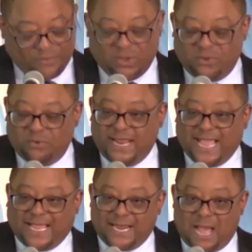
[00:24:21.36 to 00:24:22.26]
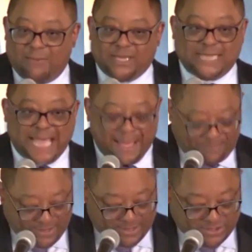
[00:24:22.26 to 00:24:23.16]
where the economics
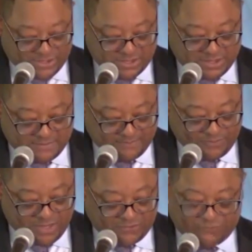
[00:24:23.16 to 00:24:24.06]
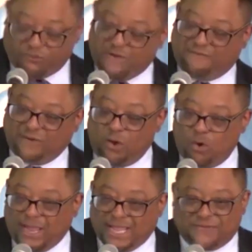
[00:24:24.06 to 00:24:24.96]
happens. It's
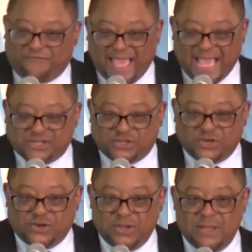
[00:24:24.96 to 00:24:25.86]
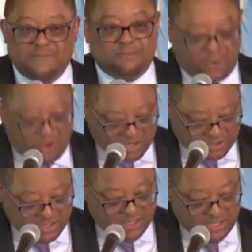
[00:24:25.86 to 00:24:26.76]
free-flowing, it's faster, but
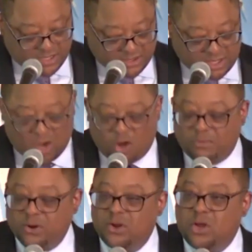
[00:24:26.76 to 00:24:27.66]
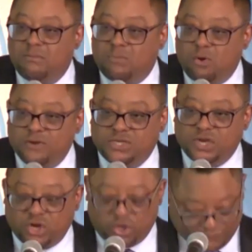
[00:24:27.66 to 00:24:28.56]
Boston is calmer, more
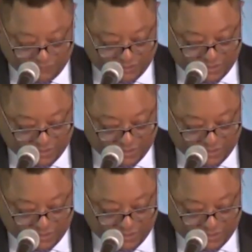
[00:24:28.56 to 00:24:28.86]
reserved,